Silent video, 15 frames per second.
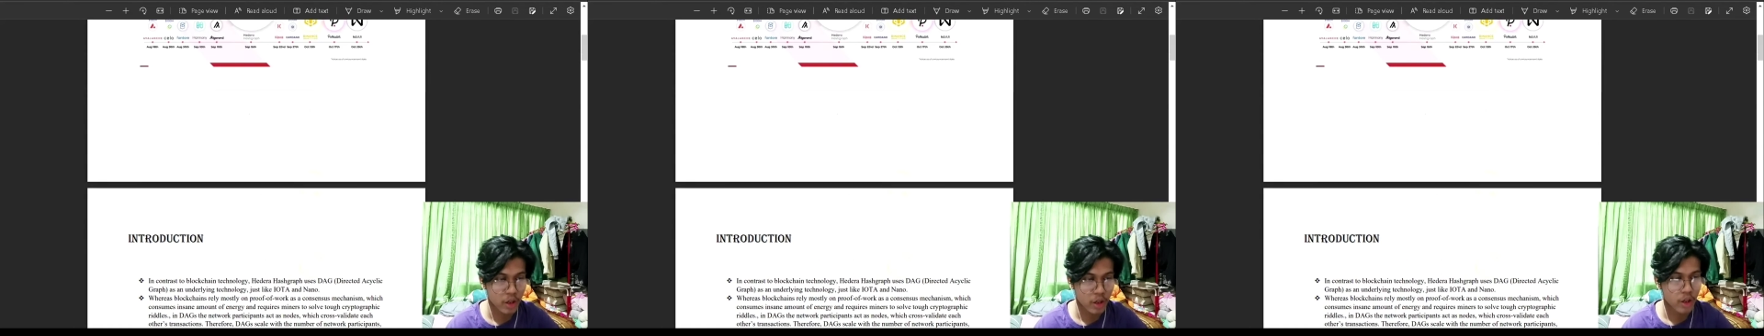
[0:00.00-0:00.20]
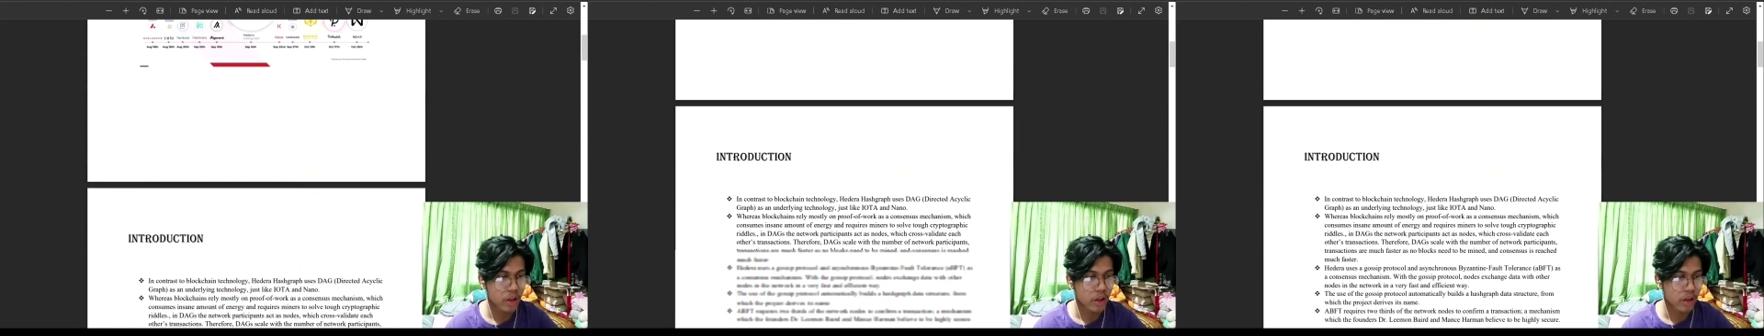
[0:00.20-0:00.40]

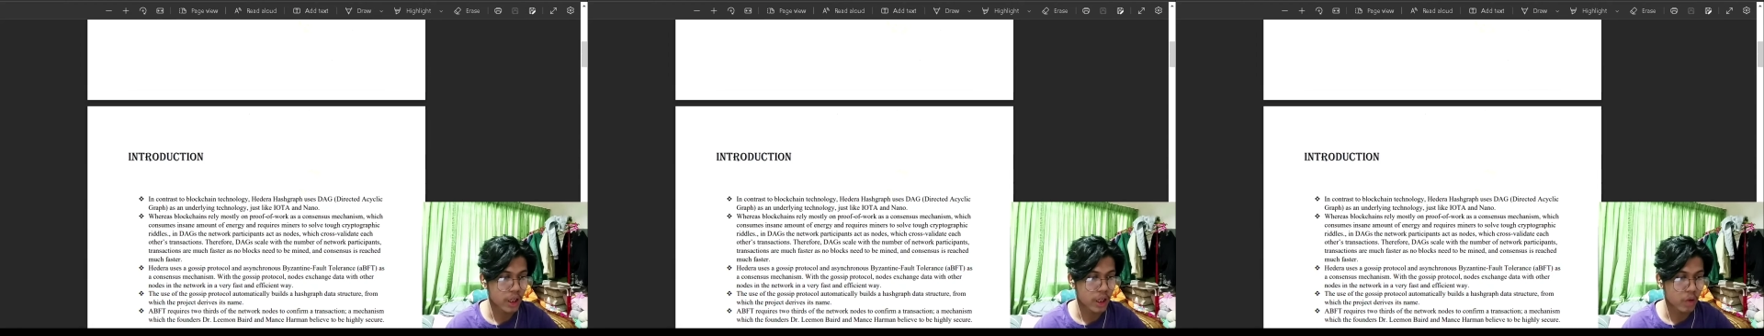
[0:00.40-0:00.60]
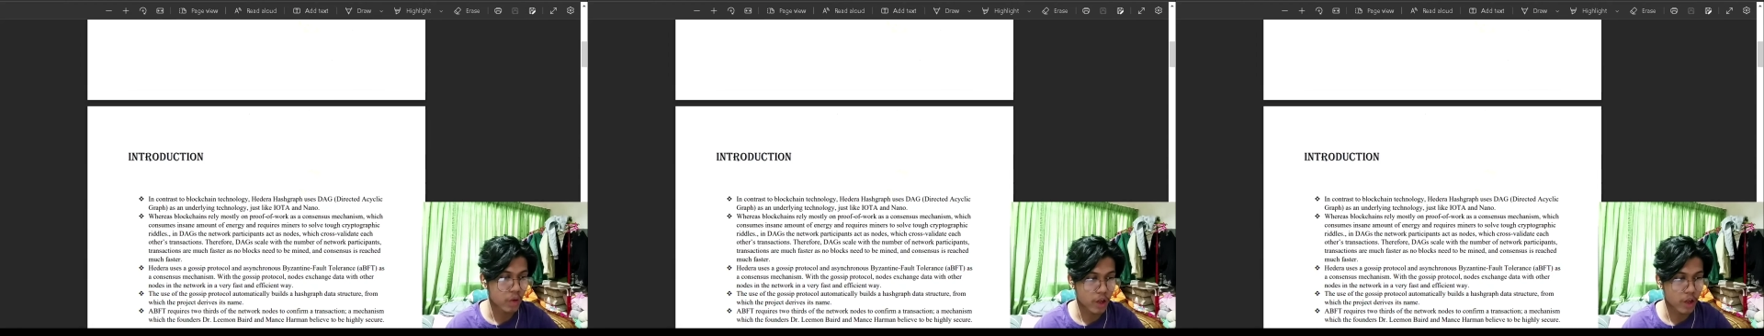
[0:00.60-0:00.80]

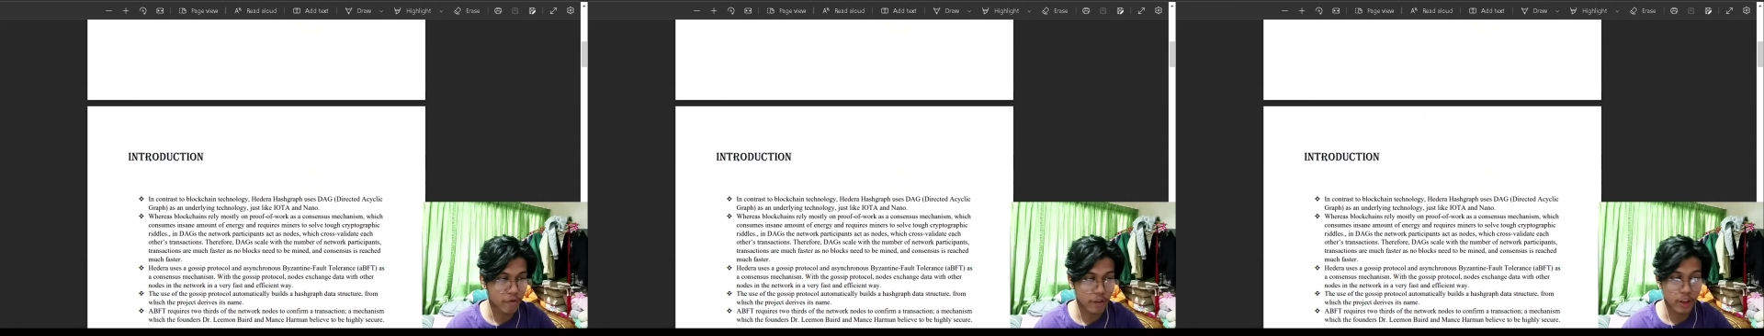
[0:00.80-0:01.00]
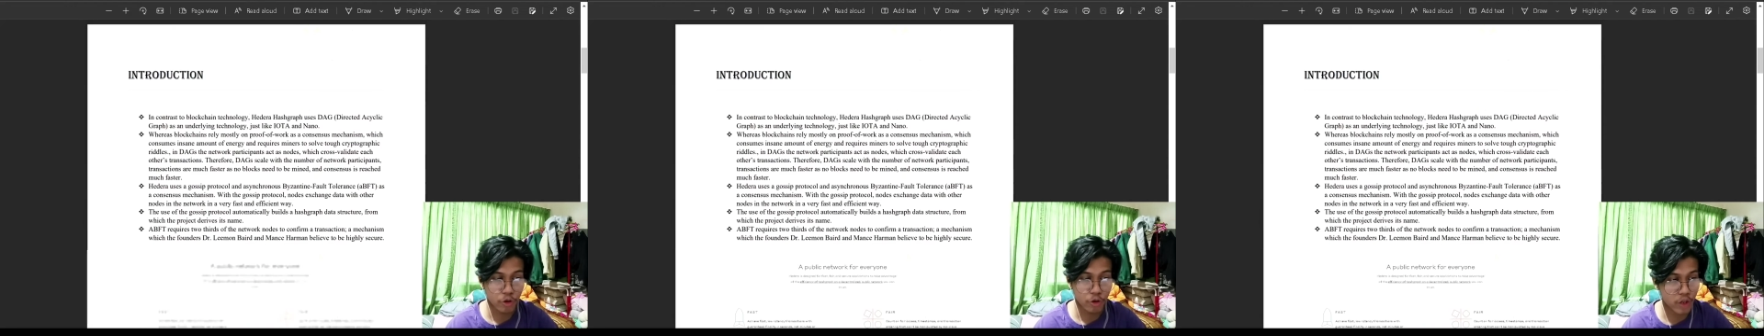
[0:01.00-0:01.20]
then we have
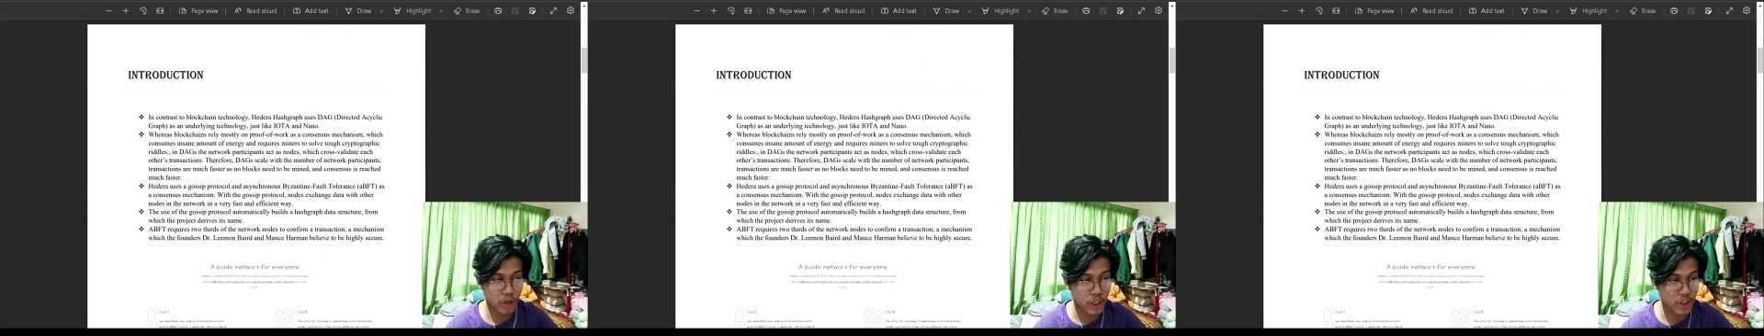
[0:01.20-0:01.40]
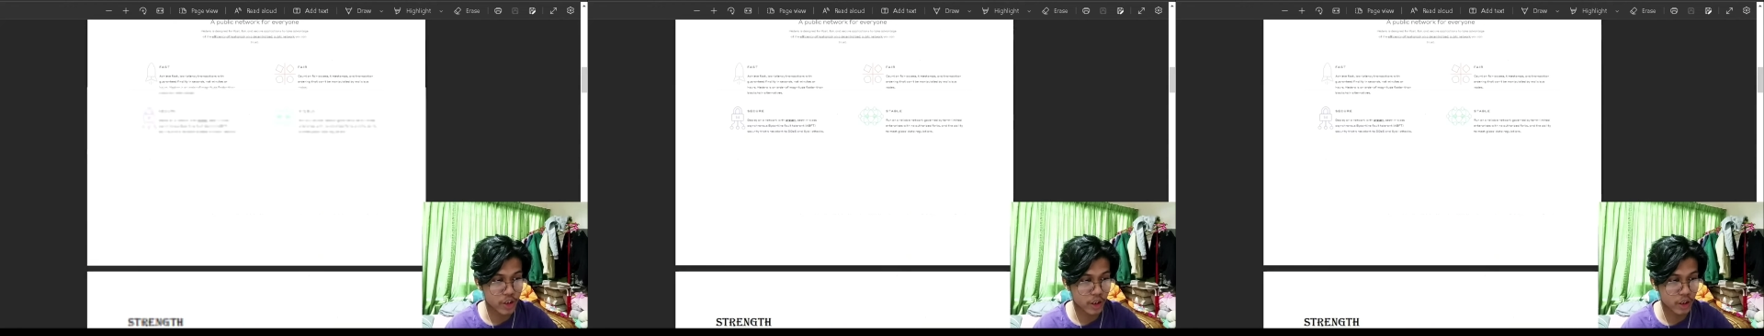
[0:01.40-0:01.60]

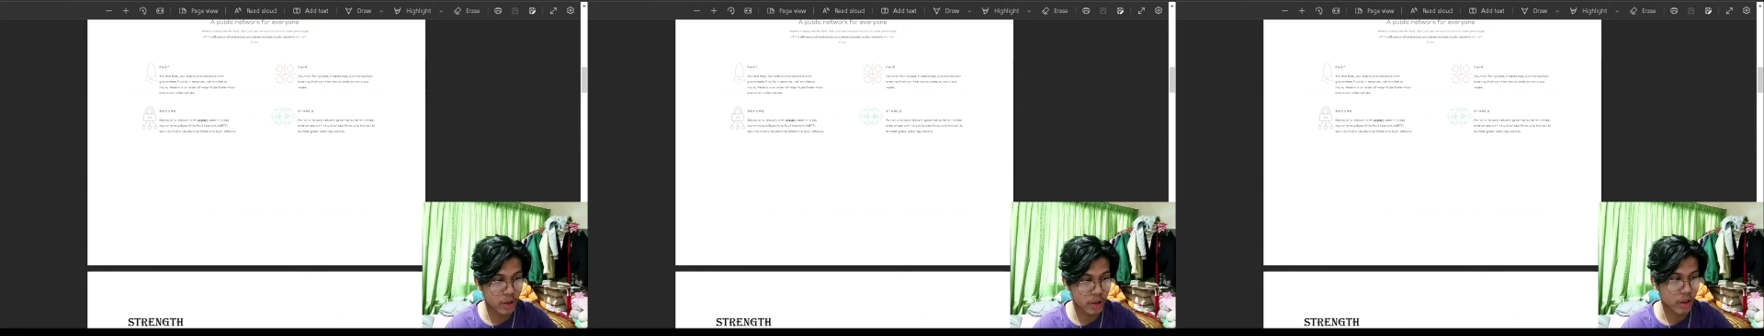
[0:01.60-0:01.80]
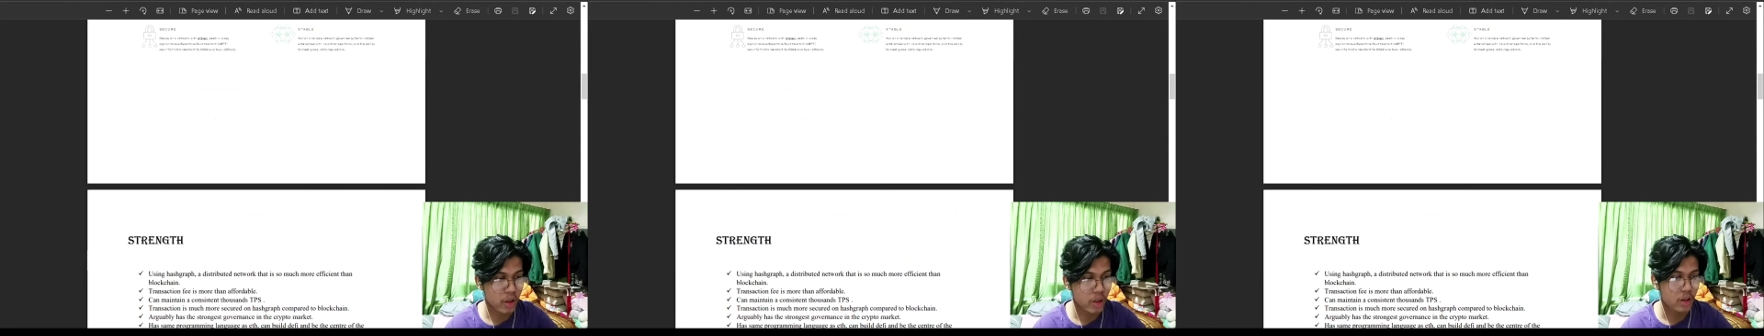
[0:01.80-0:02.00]
introduction,
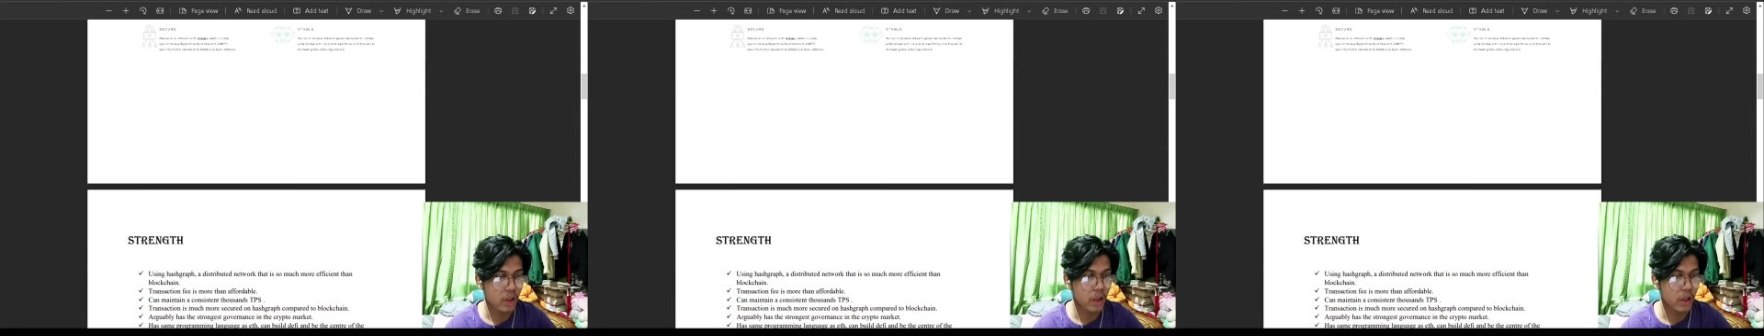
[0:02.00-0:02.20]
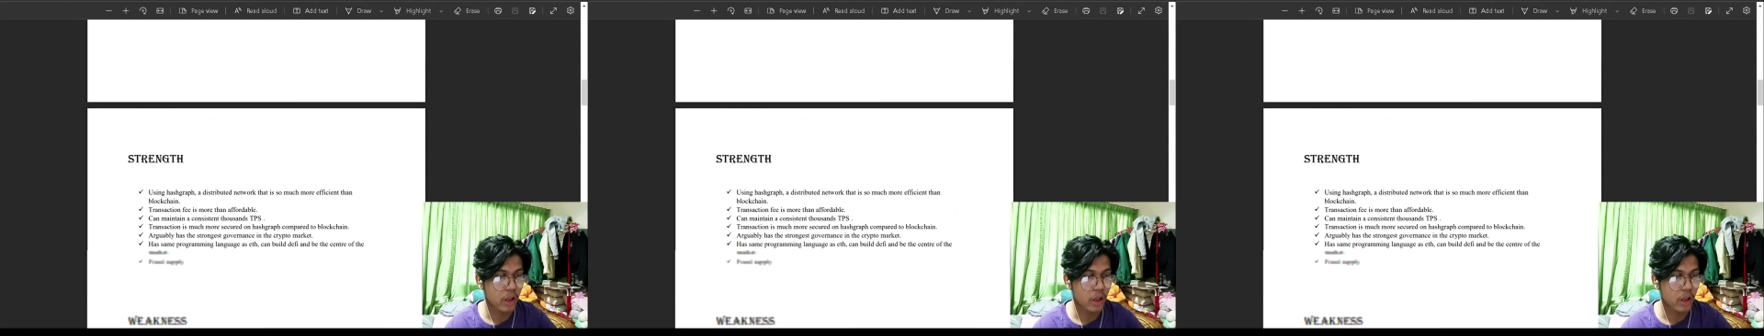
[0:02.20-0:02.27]
then